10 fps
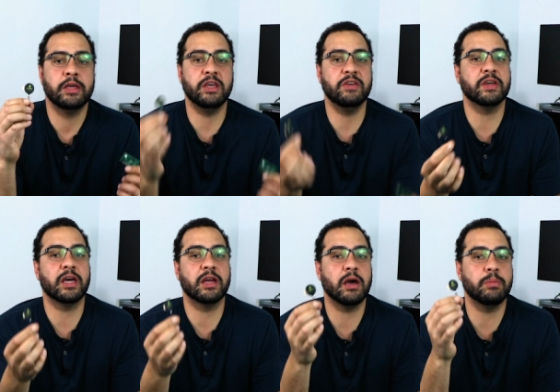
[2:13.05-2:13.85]
You even
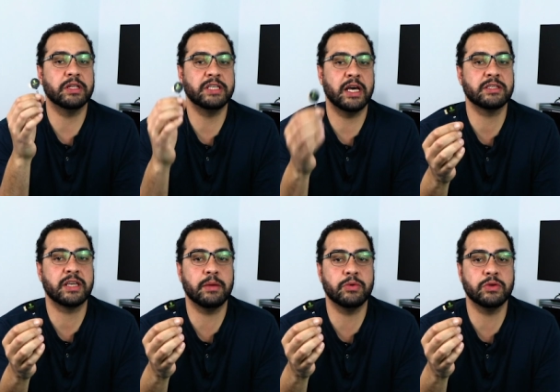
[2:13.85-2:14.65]
get a couple of test
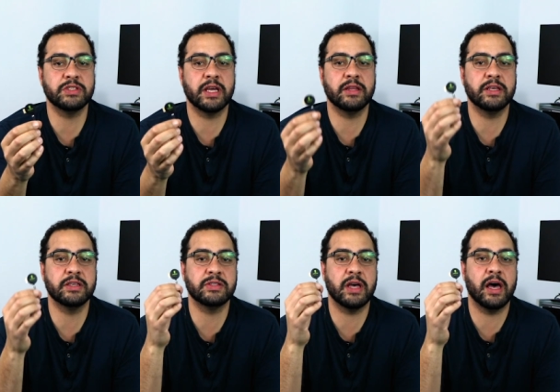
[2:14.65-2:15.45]
cables and
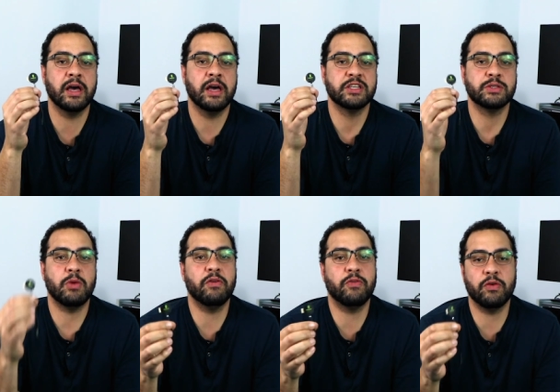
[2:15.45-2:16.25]
this
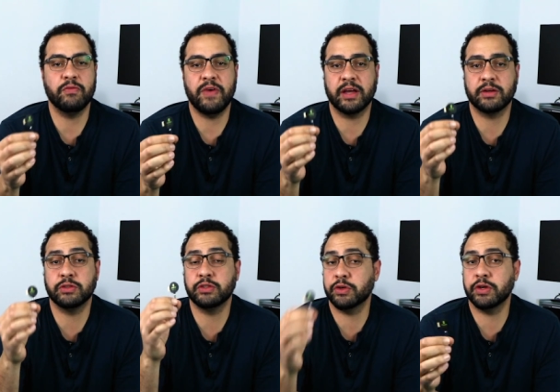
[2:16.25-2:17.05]
small form factor
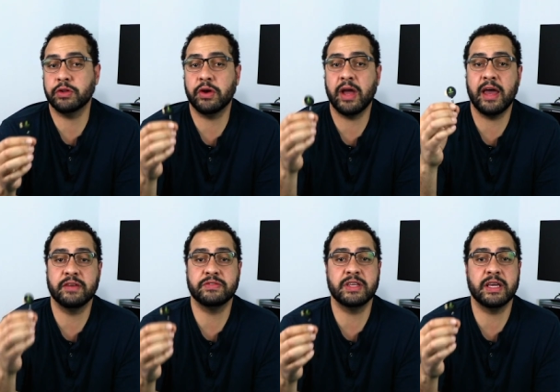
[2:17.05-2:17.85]
circular
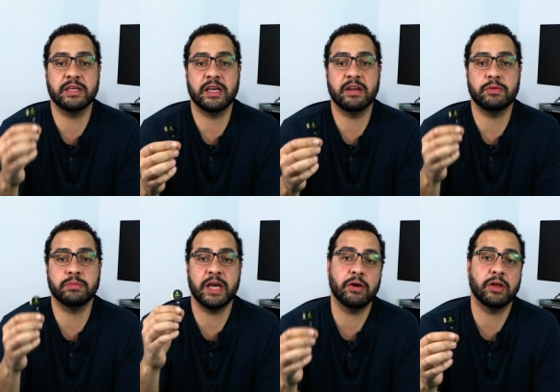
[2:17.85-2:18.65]
NFC antenna from
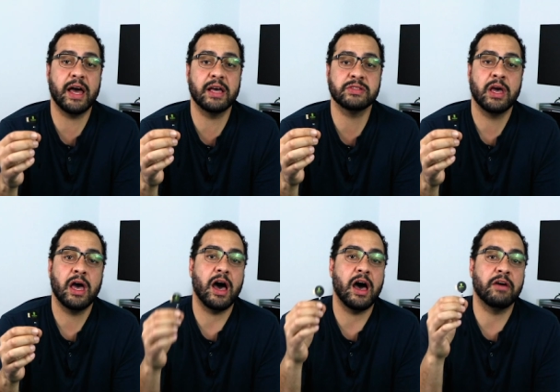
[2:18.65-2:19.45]
Taoglass
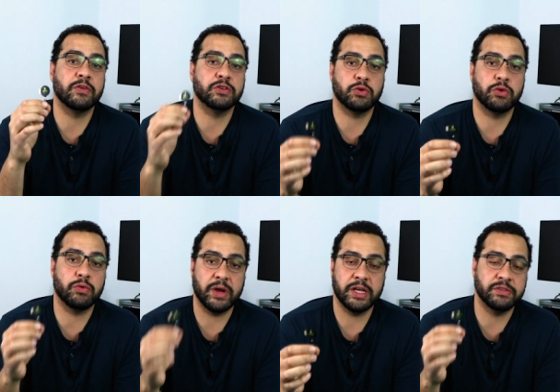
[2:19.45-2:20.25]
for shorter
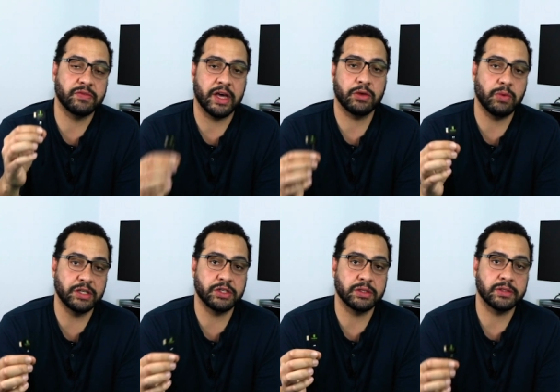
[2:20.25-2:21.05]
range
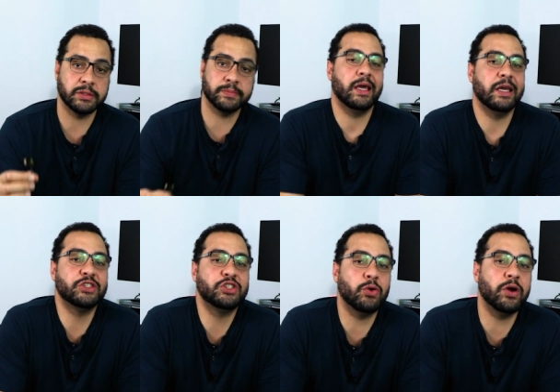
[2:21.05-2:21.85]
evaluations. In
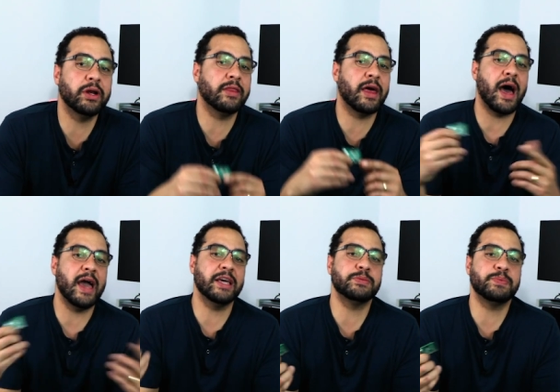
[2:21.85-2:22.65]
short, the
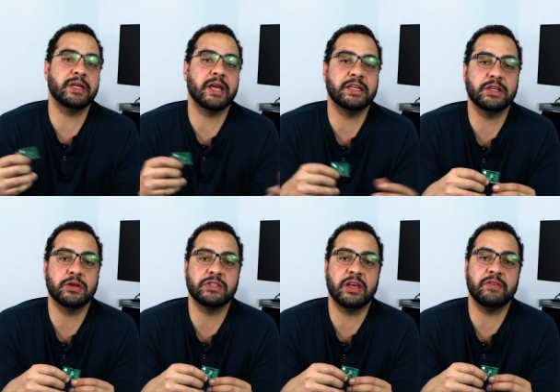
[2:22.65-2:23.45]

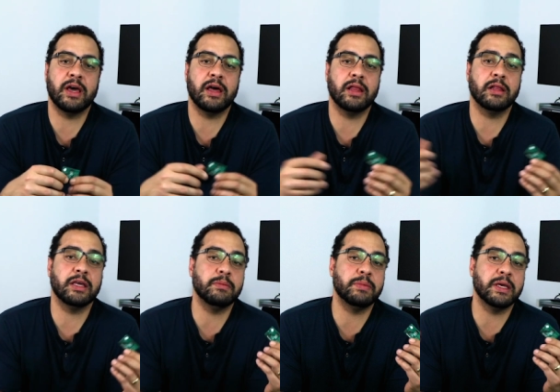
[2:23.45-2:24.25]

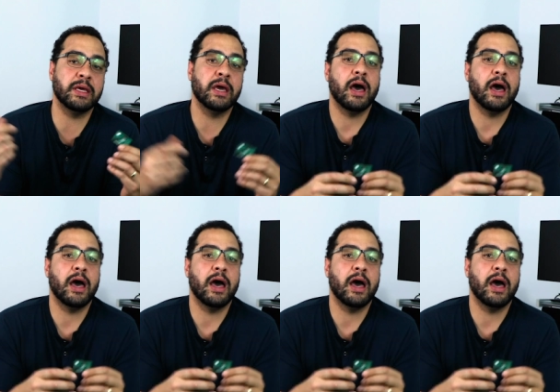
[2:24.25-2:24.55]
ISP1907-LL-EB